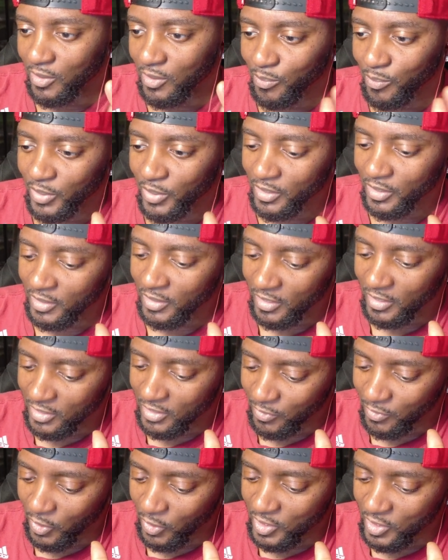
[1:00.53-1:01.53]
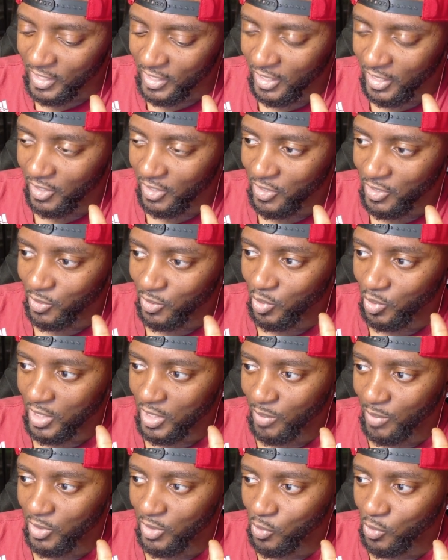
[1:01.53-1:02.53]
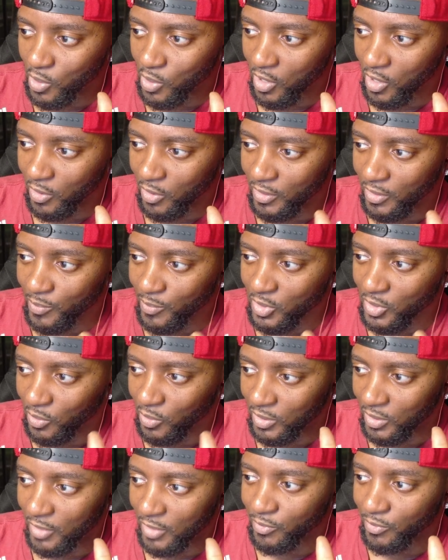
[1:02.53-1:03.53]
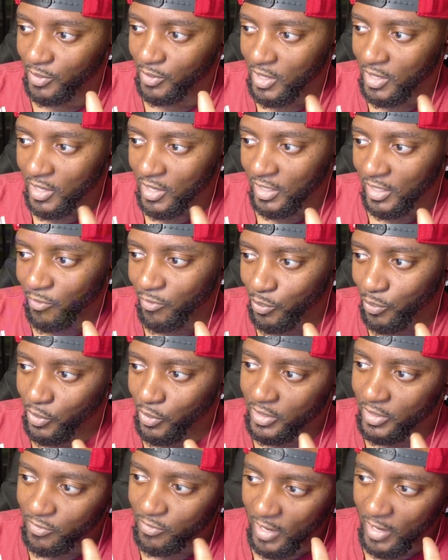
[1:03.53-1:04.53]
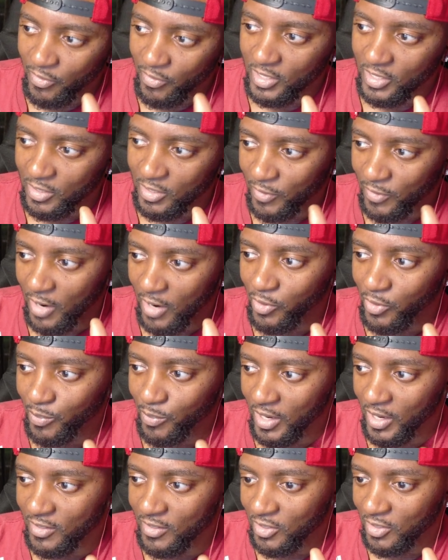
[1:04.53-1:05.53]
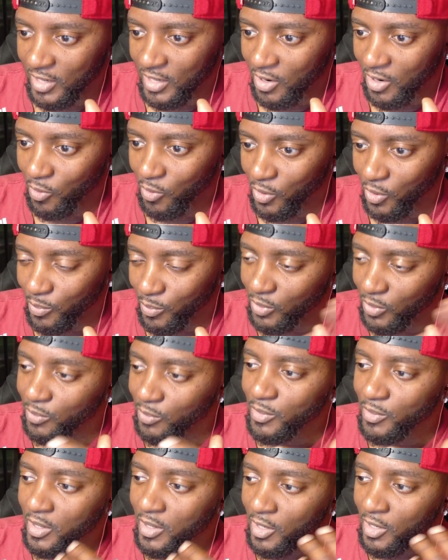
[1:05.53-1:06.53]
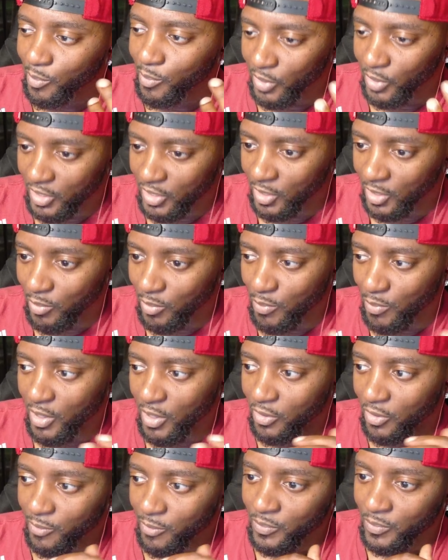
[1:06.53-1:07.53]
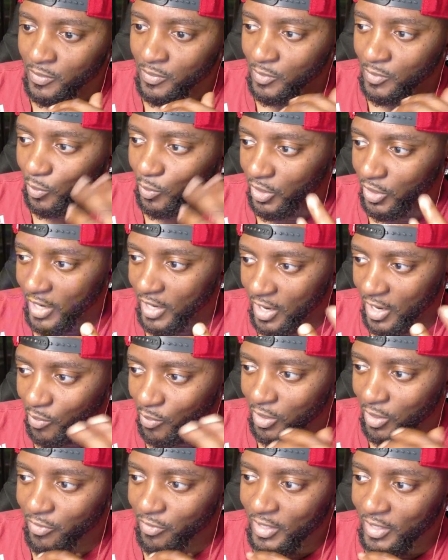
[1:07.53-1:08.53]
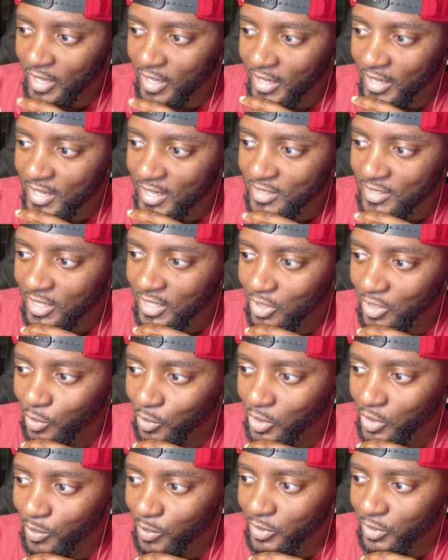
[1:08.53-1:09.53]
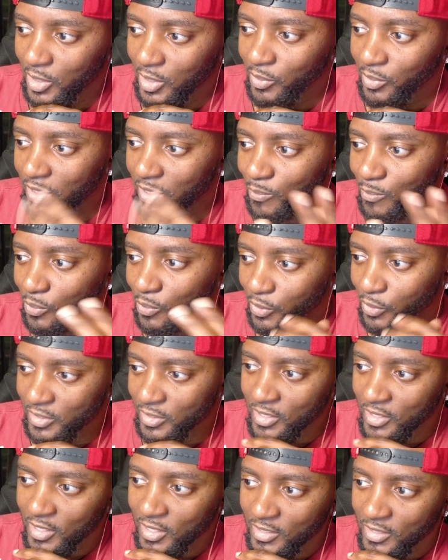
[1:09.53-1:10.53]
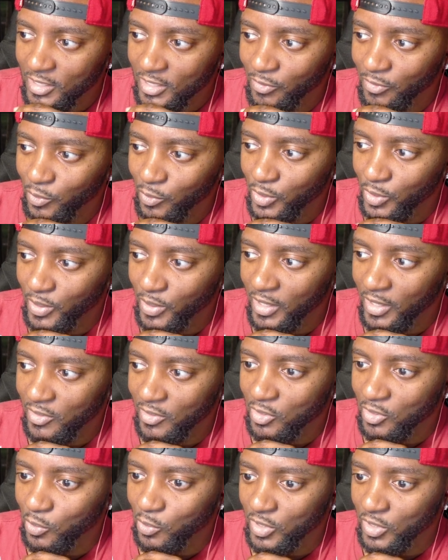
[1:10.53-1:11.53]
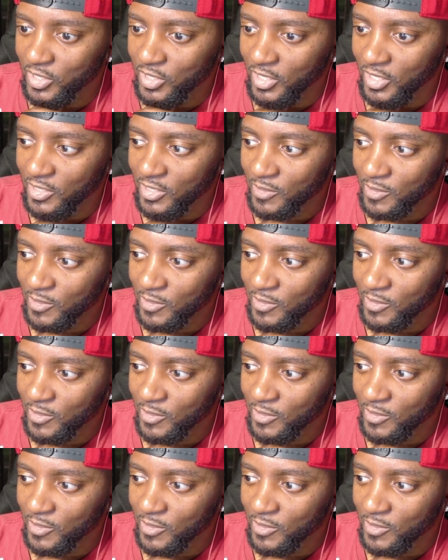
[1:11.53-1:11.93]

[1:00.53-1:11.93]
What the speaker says: But it's his first night here, so you can't be too hard on him. So 11 points, 5 assists, 5 rebounds. They're not horrible, but could be better. Ware had a rough night last night. No double-double, 8 points, 7 rebounds, 2 assists.